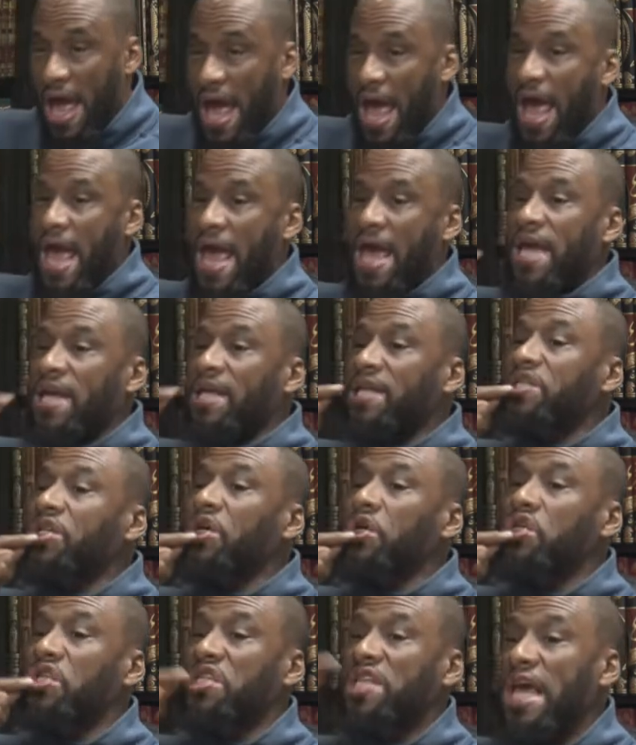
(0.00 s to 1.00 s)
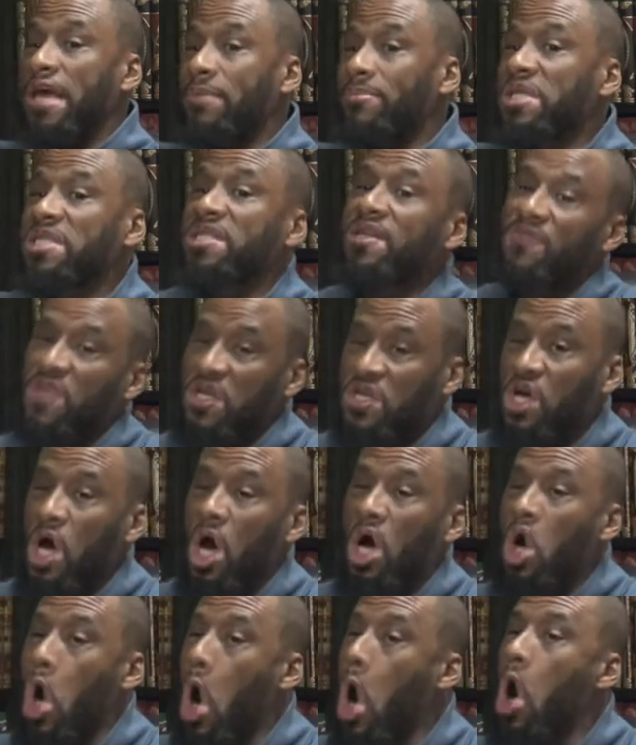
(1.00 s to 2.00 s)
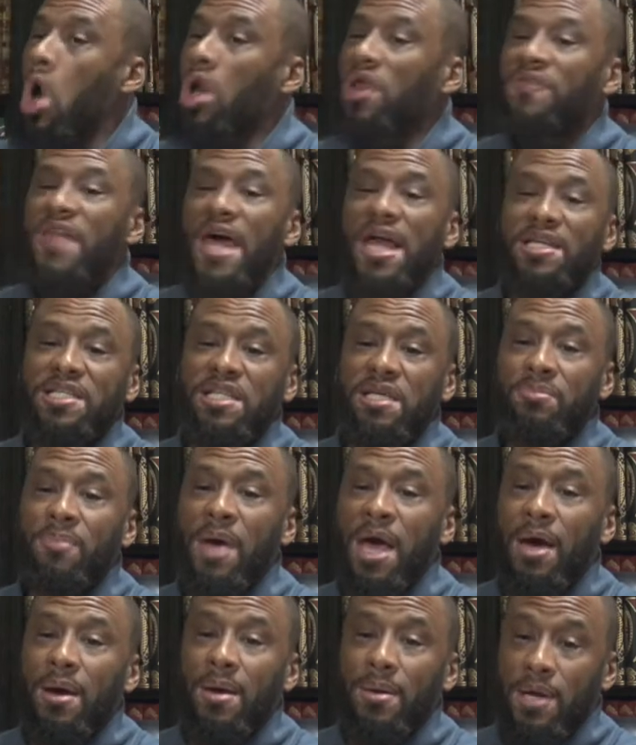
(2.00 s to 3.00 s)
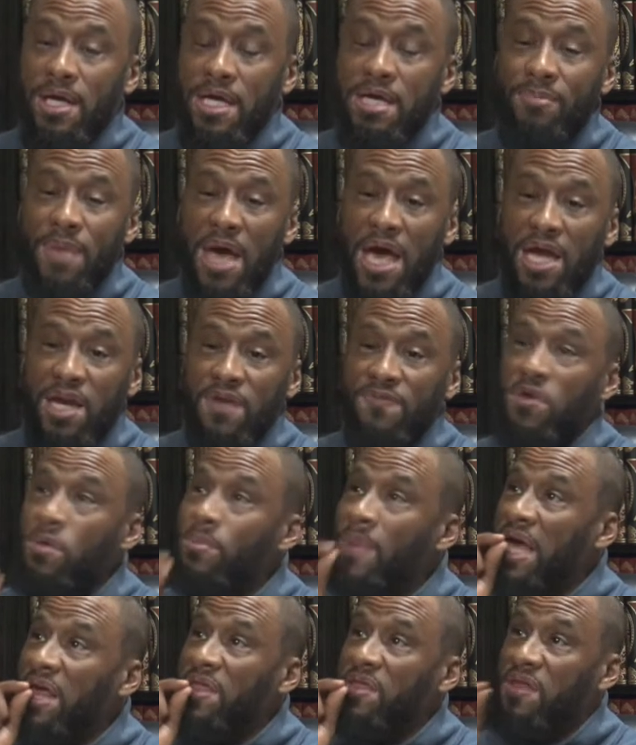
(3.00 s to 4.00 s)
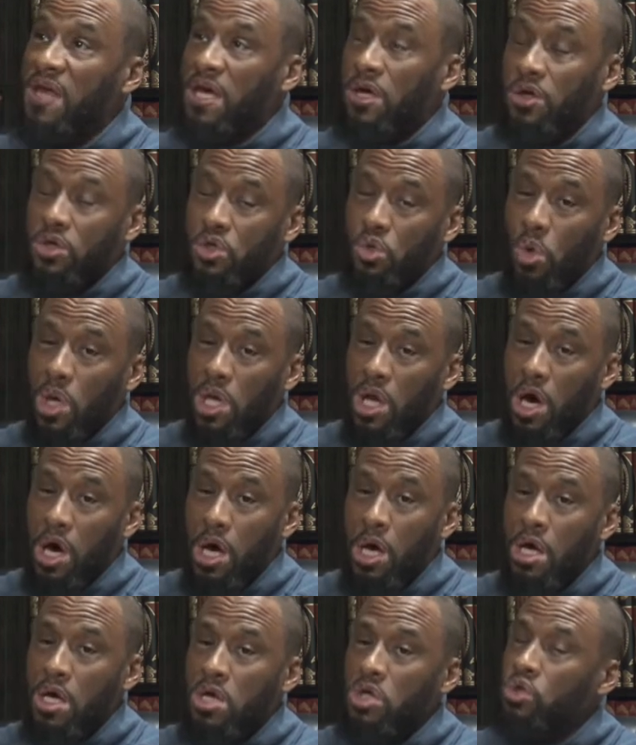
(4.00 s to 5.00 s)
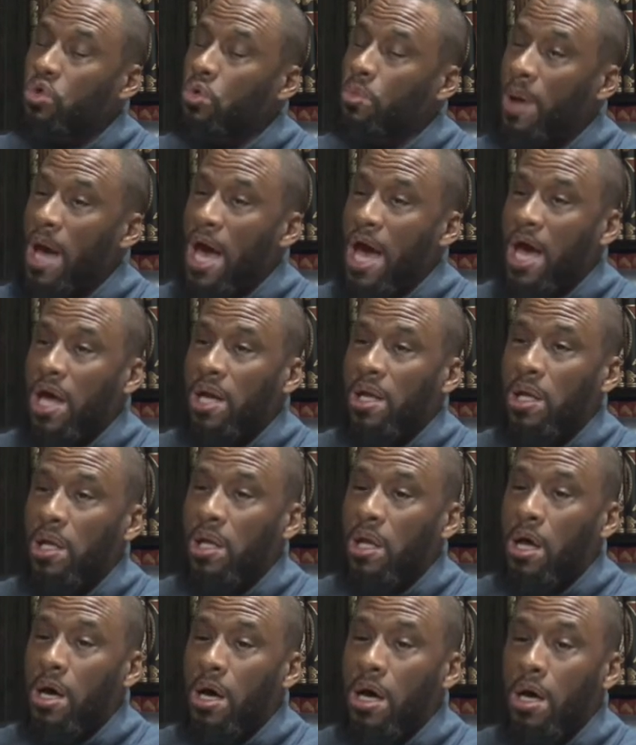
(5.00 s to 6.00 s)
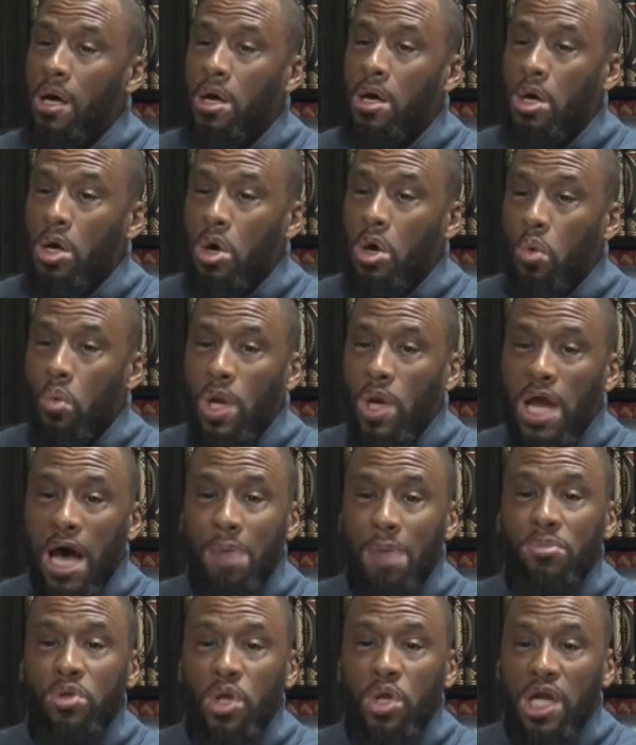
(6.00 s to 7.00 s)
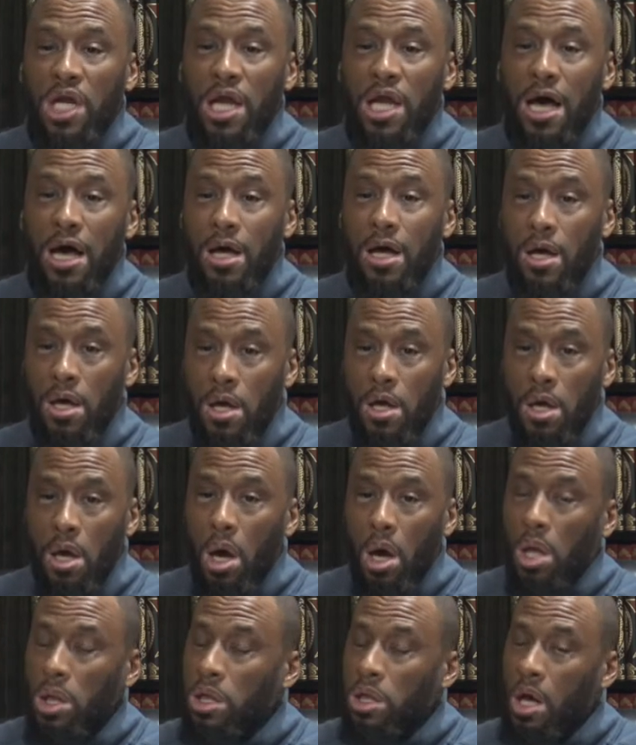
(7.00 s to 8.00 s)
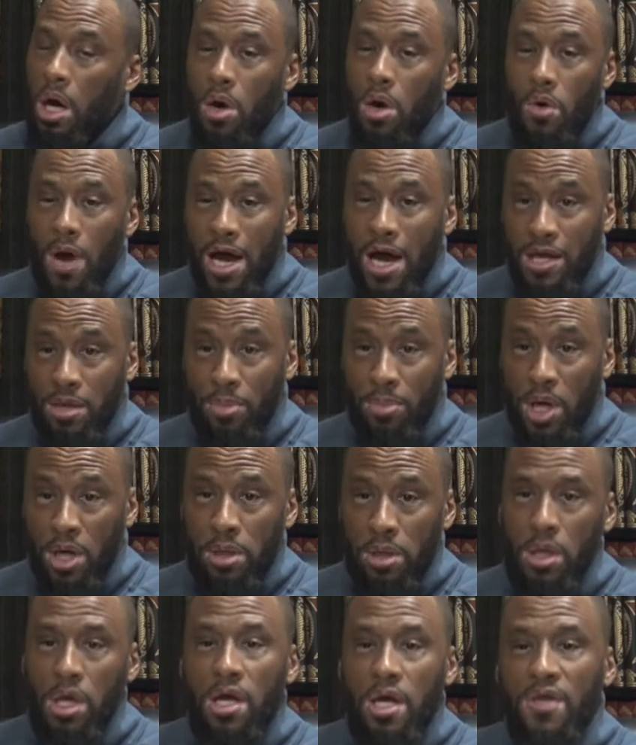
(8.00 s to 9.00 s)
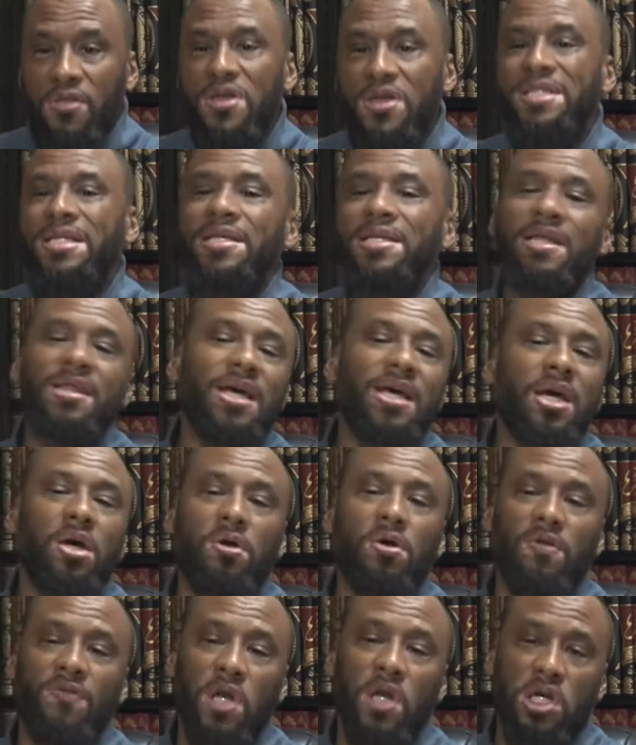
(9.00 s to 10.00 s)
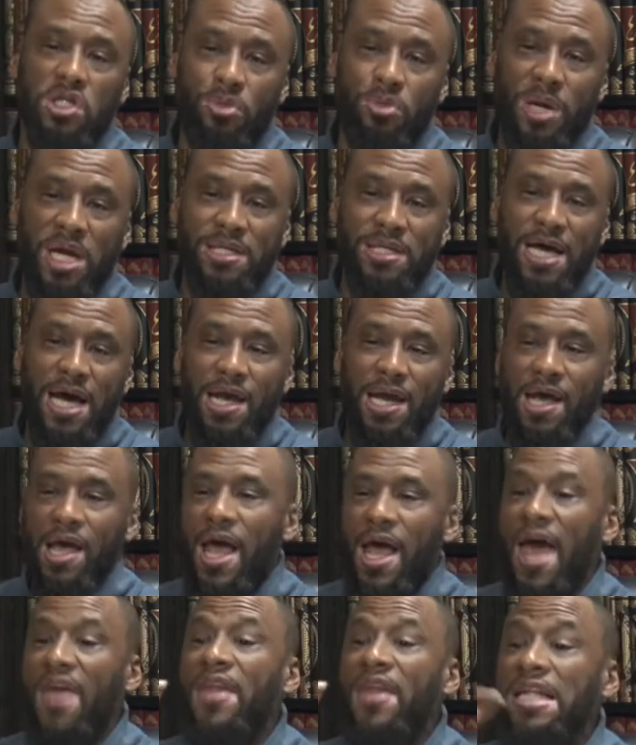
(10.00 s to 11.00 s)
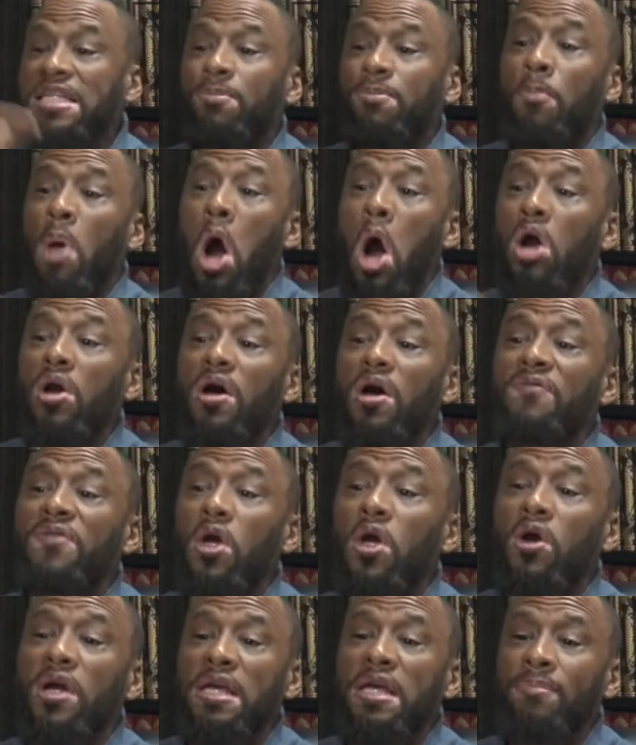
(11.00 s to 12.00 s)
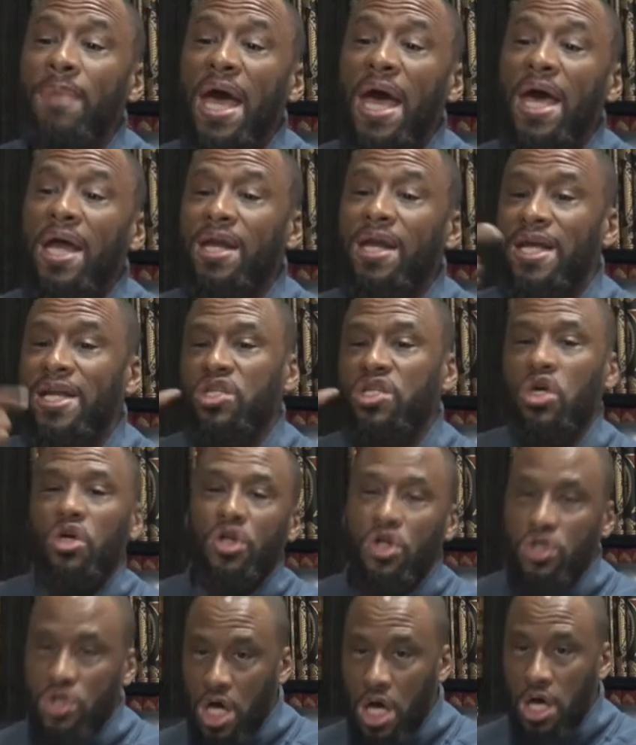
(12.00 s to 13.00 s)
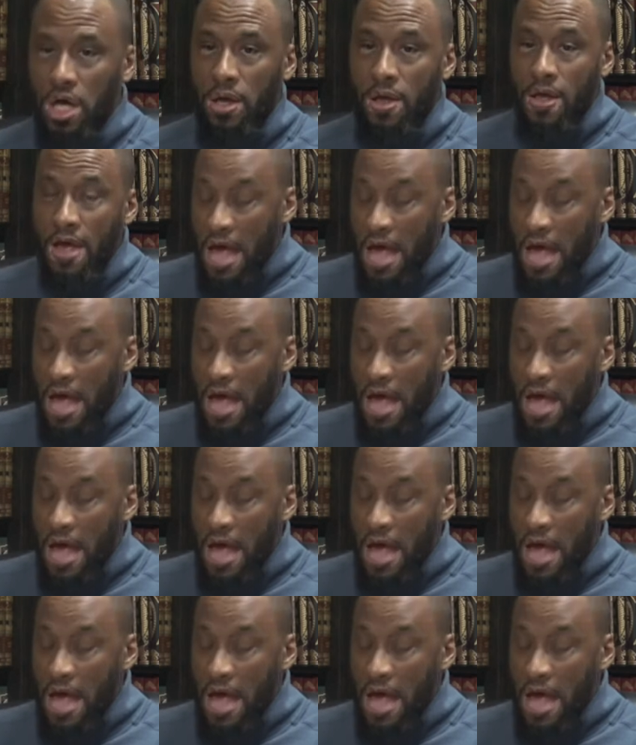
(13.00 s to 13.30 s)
And it's your statements of the tongue. All of that is iman. Iman. If you make dhikr to Allah, subhanallah, walhamdulillah, Allahu Akbar, this is dhikr of Allah subhanahu wa ta'ala. And that's part of your iman, and it's on your tongue.